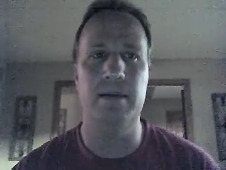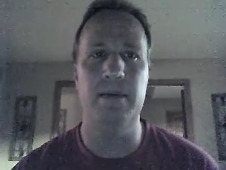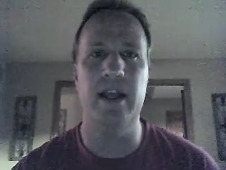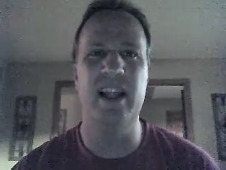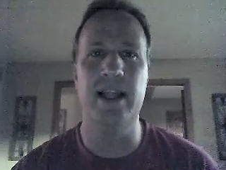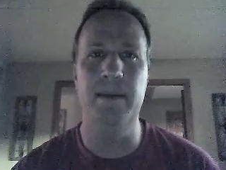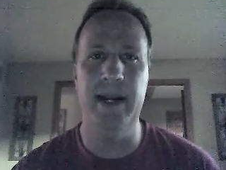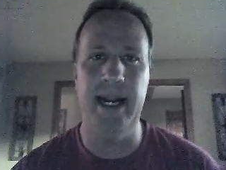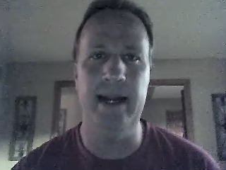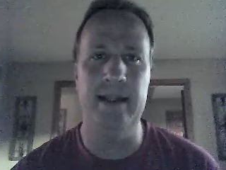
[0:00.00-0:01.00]

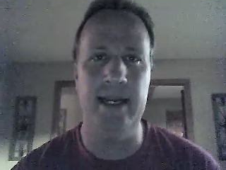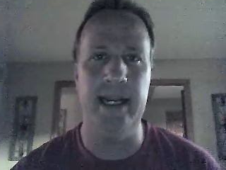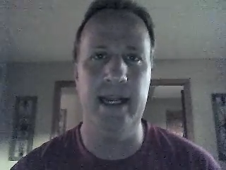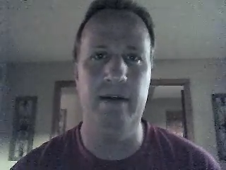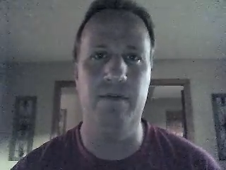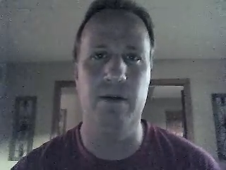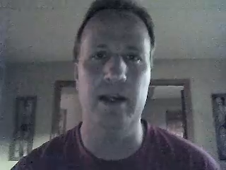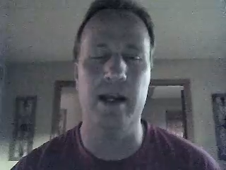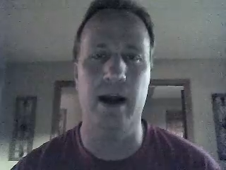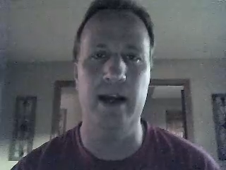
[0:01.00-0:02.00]
eliminated the need for
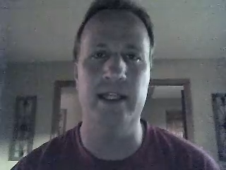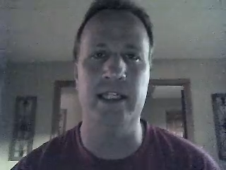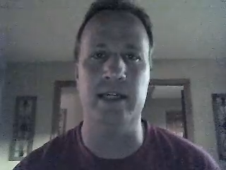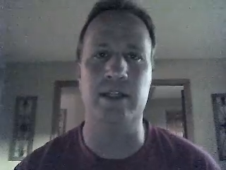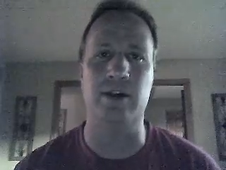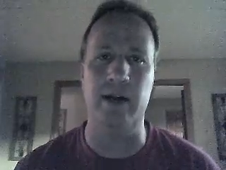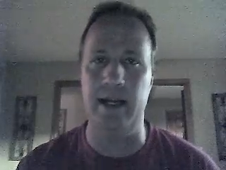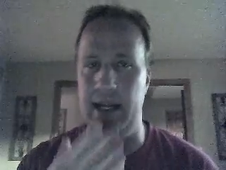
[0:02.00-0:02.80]
the cottage industry.